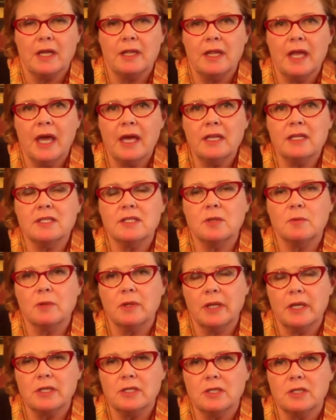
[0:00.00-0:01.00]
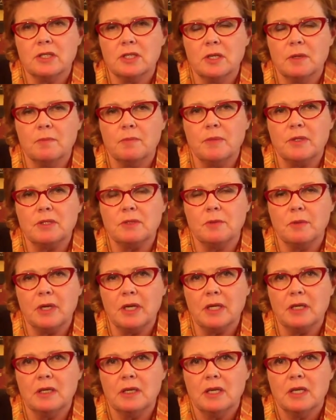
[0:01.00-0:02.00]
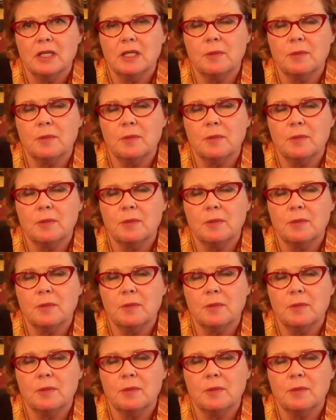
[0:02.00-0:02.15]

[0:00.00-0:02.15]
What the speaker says: and that is the relationship between